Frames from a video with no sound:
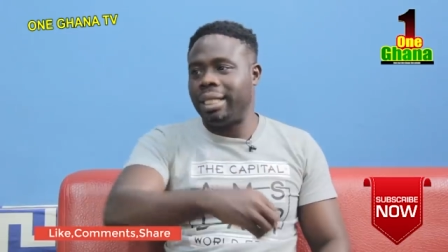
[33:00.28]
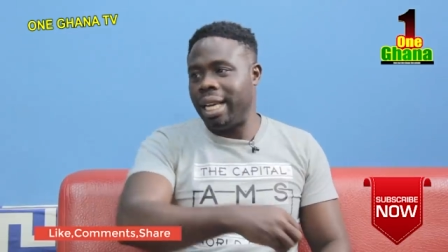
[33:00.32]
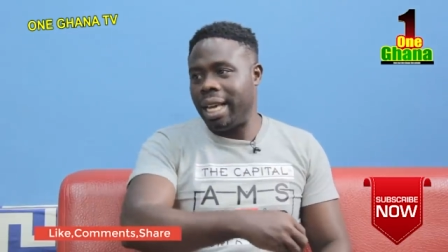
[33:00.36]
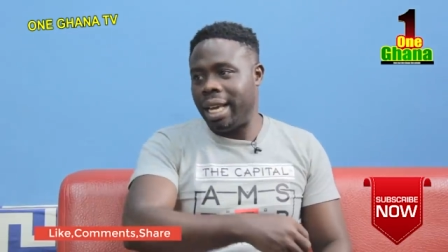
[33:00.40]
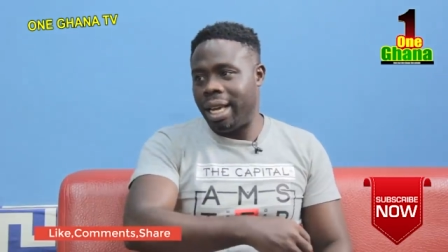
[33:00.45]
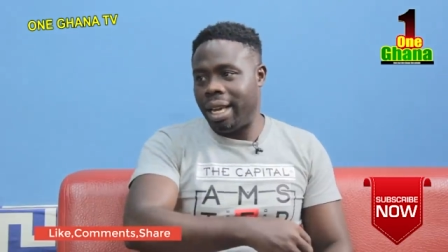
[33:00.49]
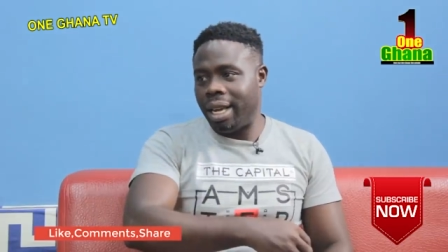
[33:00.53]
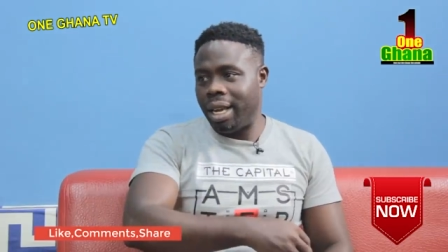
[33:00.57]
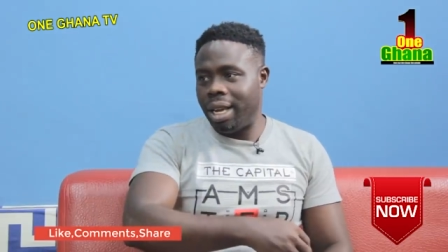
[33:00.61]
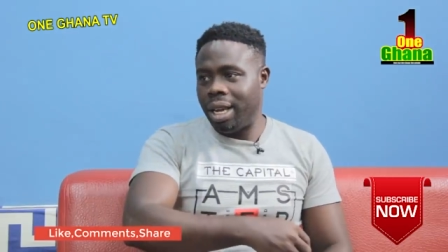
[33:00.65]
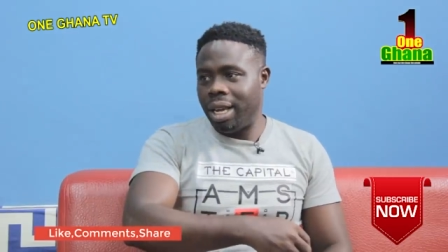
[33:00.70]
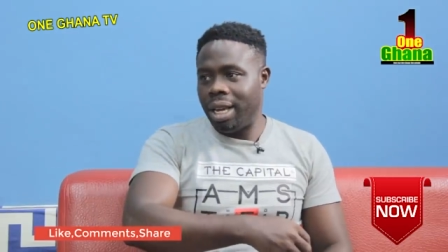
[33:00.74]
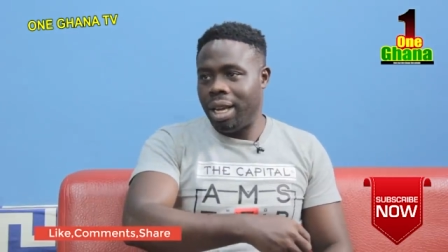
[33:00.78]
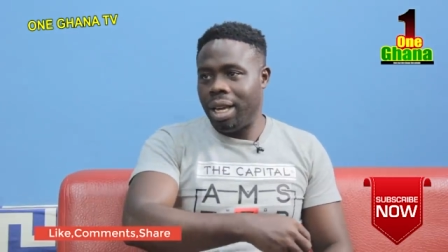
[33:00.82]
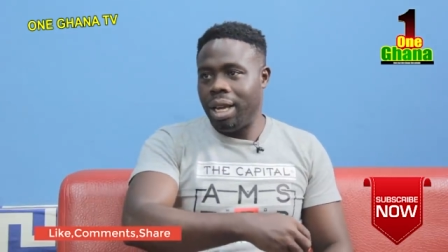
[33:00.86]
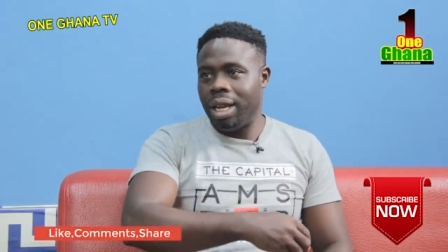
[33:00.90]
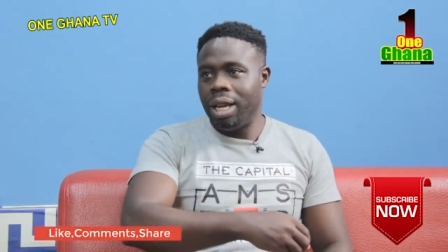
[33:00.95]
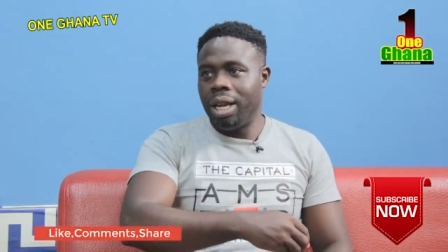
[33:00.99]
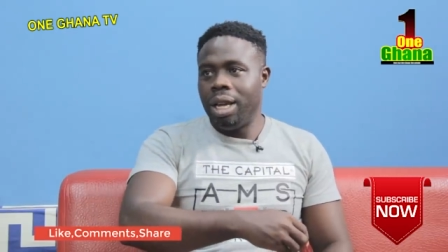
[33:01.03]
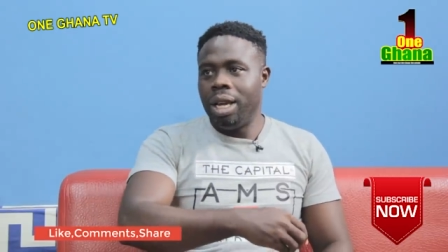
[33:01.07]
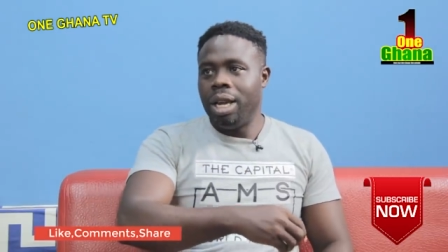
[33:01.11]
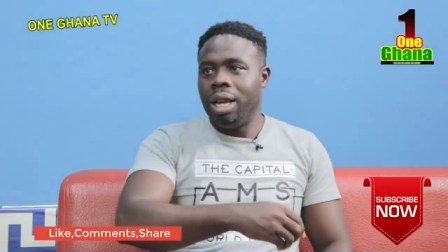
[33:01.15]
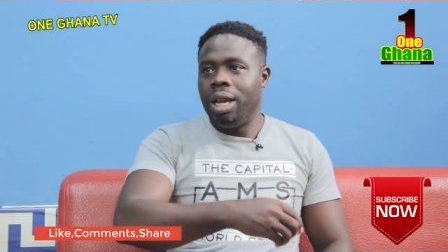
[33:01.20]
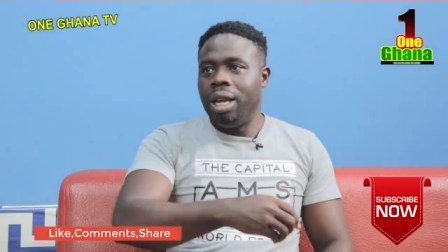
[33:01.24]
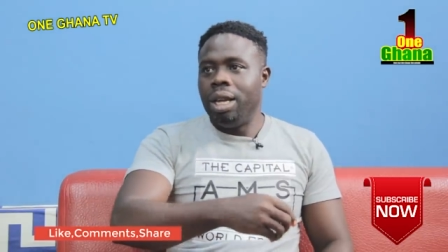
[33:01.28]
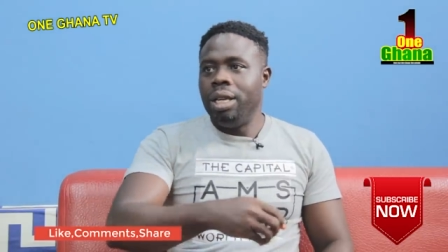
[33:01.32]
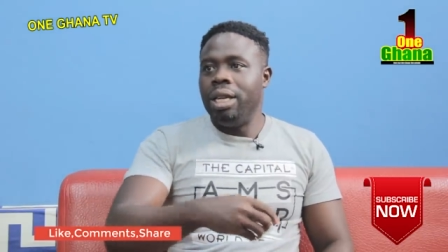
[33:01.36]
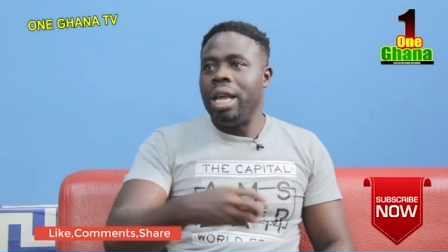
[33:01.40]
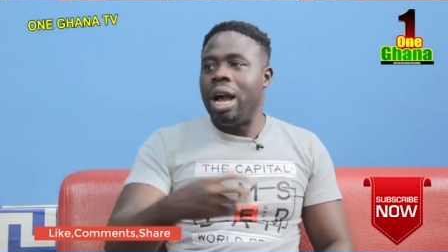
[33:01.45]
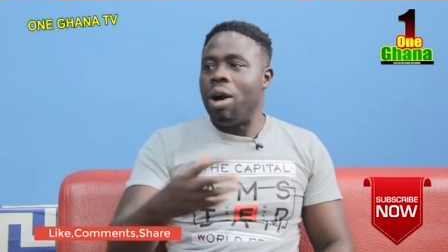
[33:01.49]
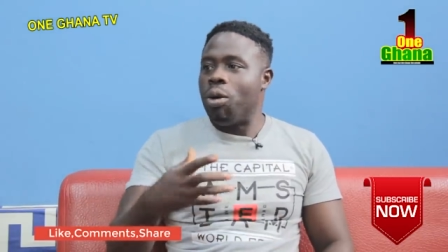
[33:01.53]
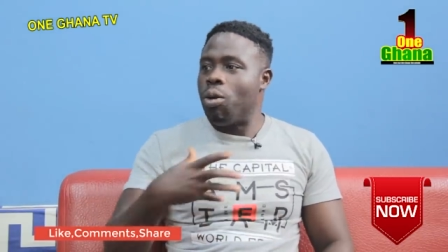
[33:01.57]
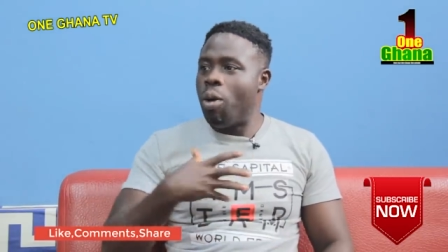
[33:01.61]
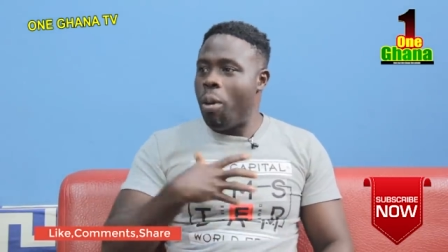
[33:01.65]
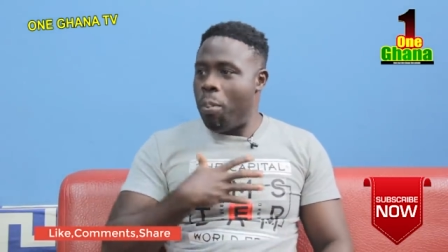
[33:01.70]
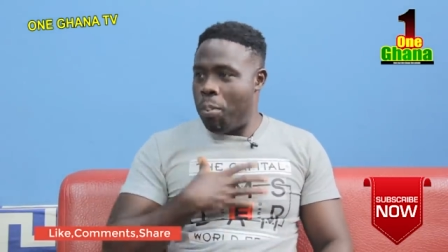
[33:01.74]
say.
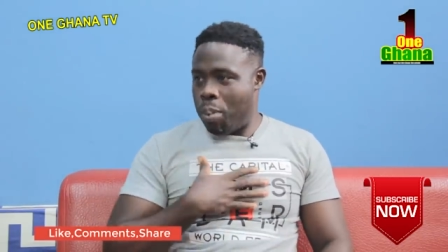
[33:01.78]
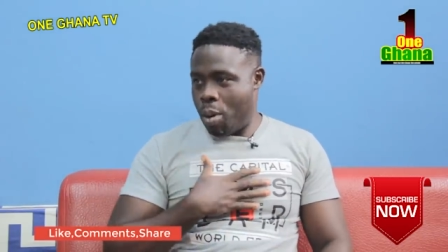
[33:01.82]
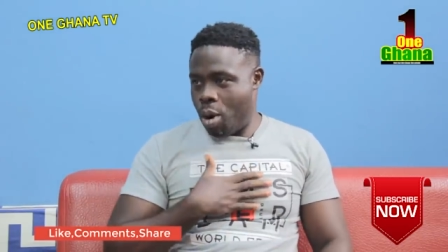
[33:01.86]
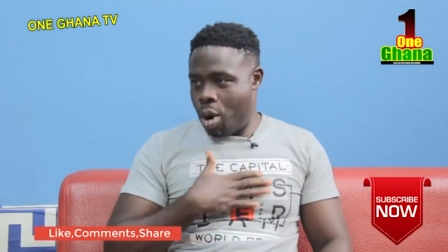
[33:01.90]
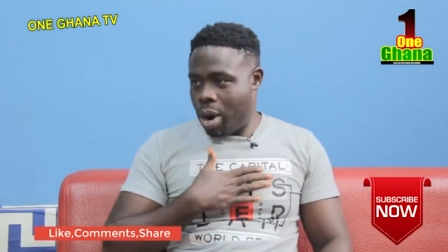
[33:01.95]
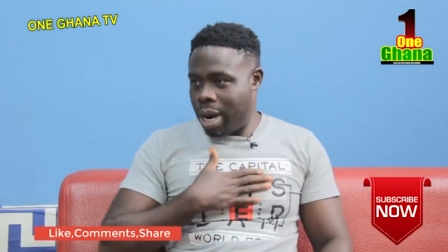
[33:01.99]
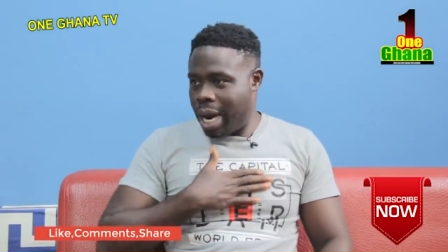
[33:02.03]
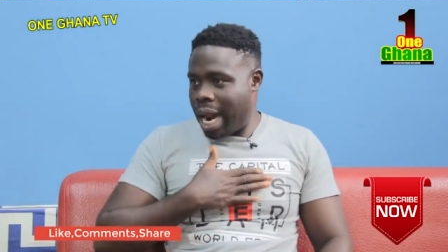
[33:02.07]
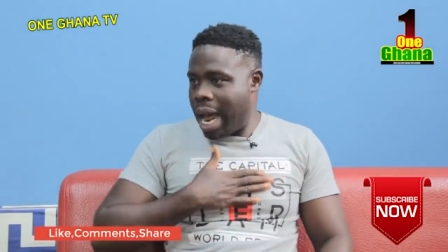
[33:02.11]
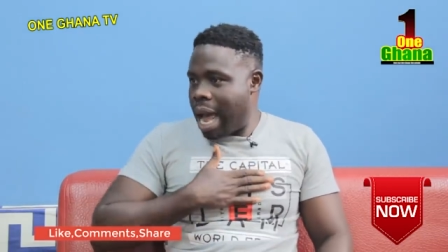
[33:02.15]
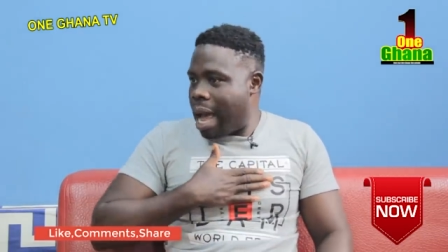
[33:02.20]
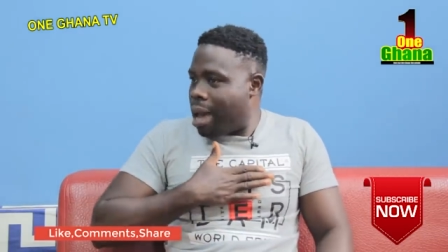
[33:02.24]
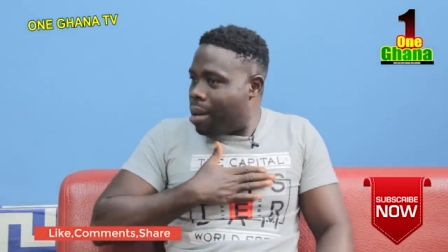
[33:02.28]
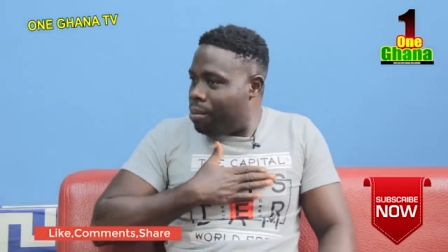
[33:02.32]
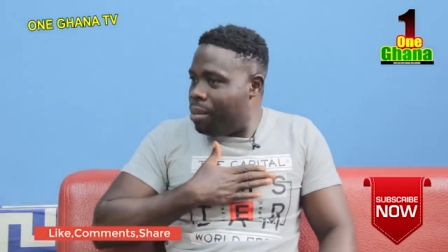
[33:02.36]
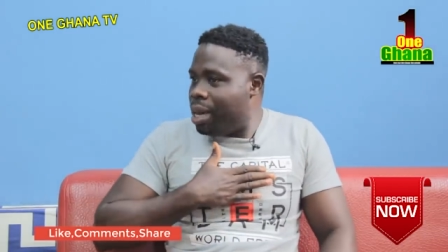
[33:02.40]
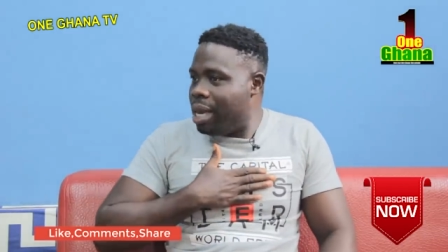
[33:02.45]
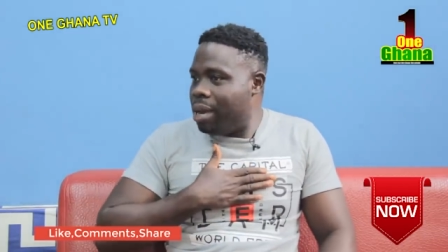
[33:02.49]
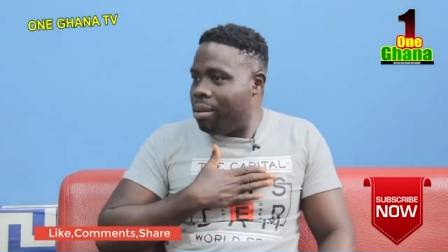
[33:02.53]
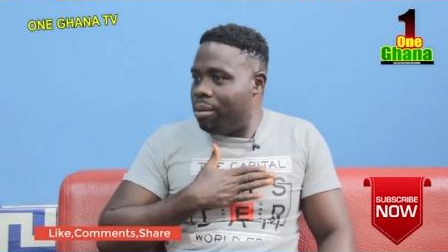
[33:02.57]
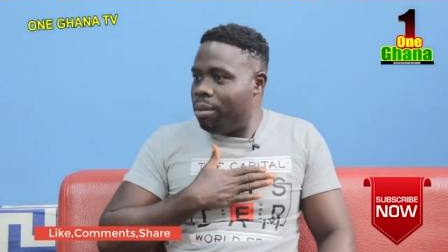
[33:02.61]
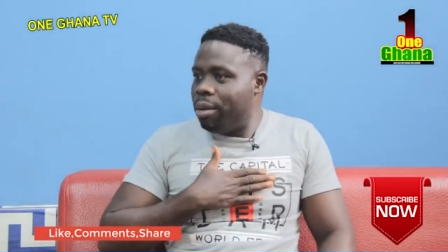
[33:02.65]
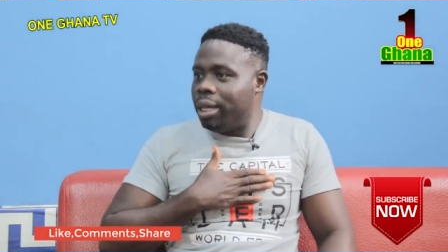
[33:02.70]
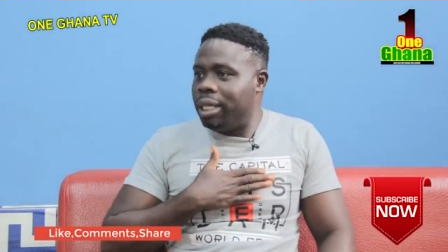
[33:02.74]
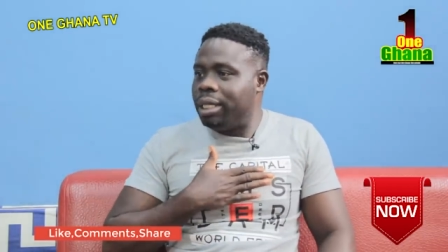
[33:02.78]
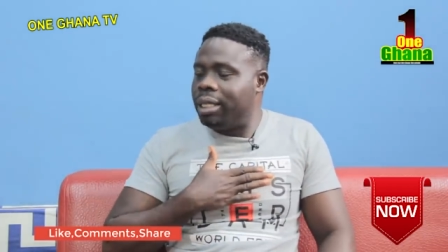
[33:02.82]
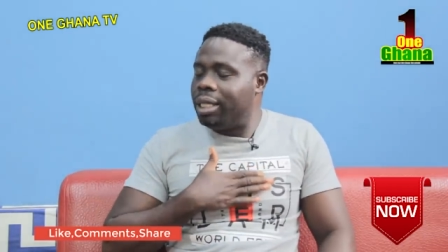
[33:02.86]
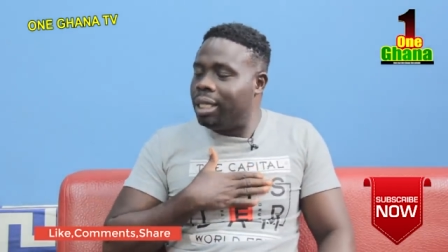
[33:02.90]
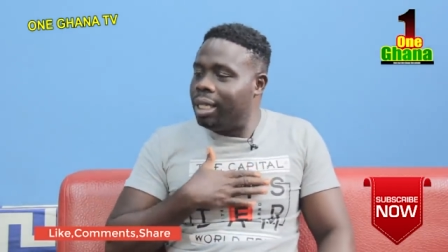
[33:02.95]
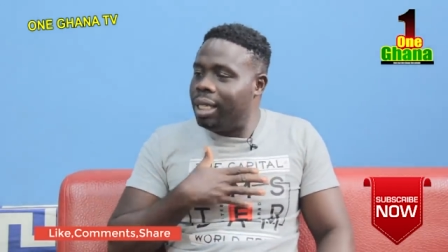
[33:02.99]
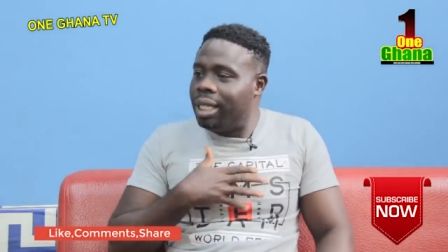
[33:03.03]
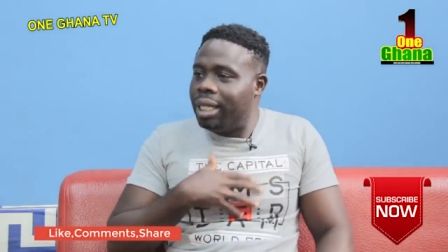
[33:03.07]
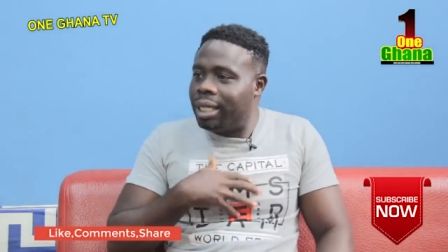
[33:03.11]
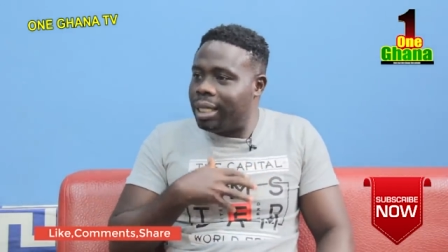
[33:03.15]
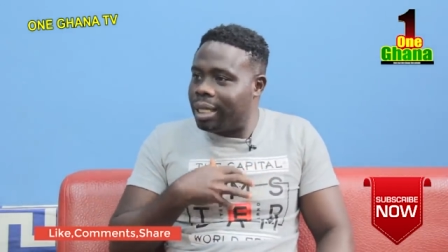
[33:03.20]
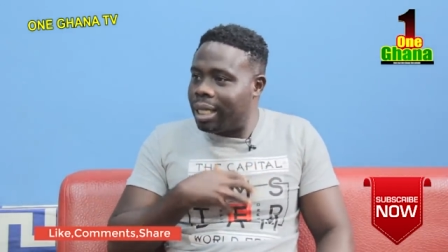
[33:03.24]
Yanko Pona may me
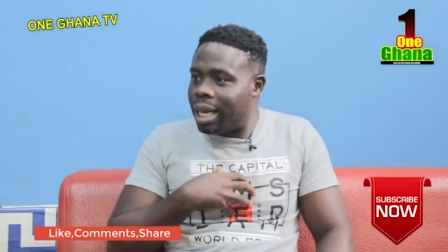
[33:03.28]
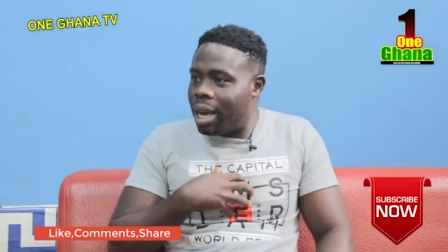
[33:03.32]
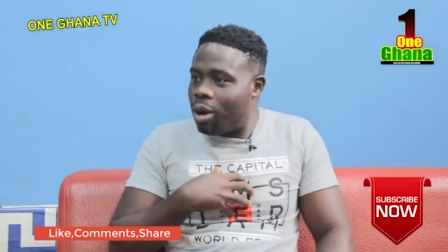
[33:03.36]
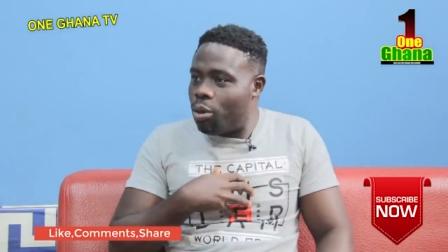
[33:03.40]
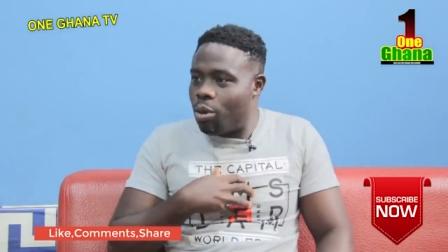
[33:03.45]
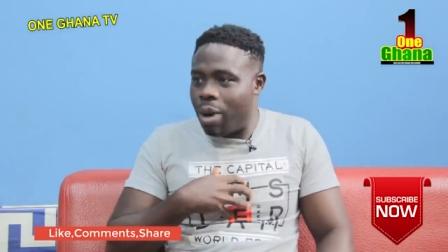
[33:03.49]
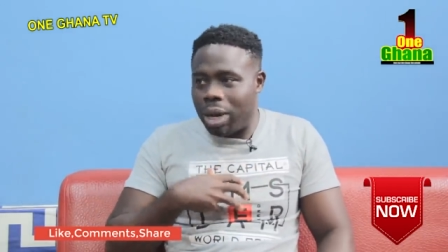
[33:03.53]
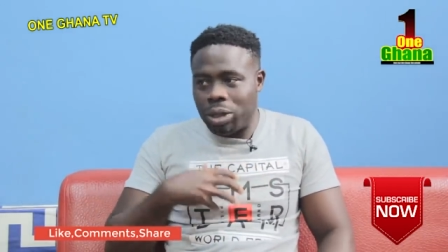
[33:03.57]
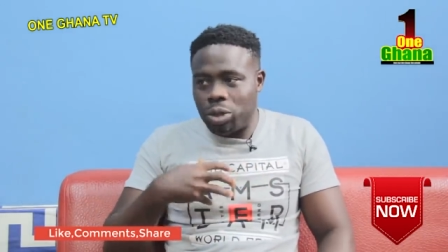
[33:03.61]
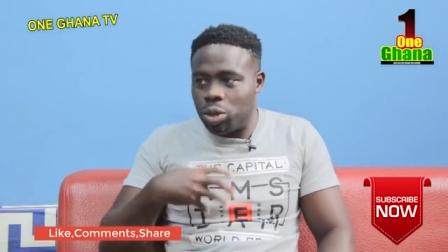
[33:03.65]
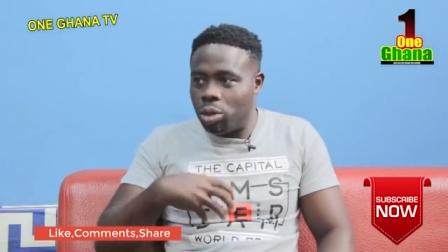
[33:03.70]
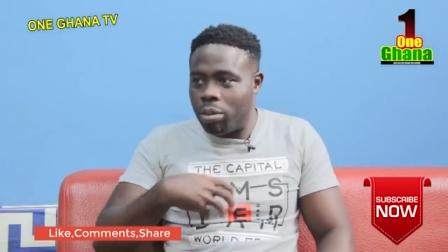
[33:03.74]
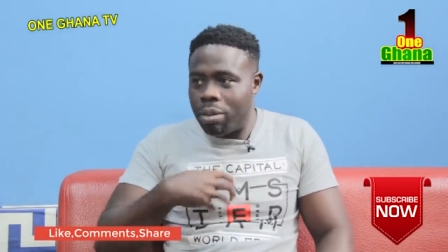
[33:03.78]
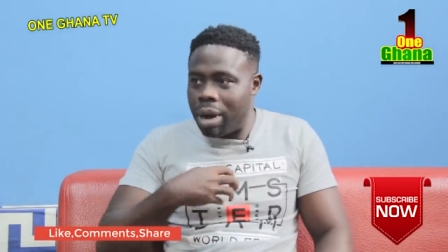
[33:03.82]
jiddy say, was